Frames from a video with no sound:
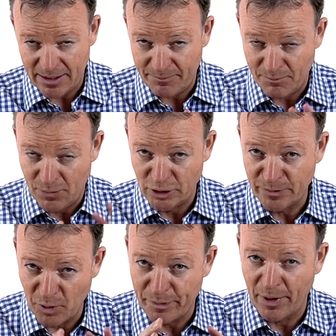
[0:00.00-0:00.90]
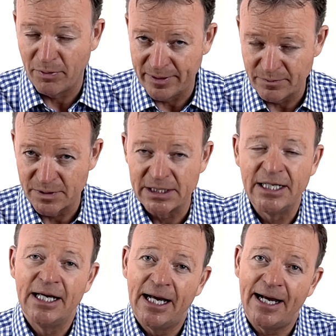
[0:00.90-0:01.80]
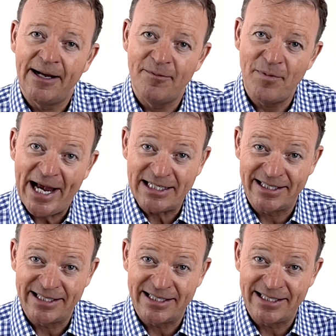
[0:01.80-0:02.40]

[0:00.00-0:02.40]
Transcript: multiple problems as